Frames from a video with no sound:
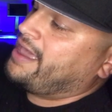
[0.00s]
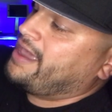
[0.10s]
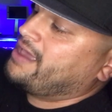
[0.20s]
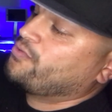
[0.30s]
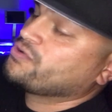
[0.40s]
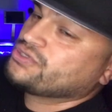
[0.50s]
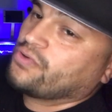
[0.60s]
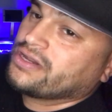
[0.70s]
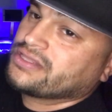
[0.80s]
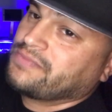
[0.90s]
And once you
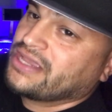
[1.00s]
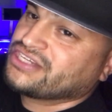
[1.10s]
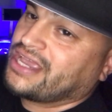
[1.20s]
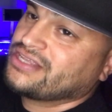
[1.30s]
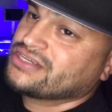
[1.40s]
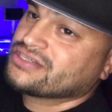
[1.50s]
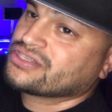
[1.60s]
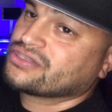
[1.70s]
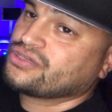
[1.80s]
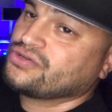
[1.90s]
wanted to make changes
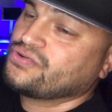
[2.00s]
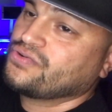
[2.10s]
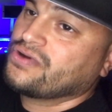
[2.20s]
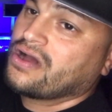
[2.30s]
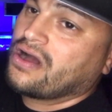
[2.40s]
to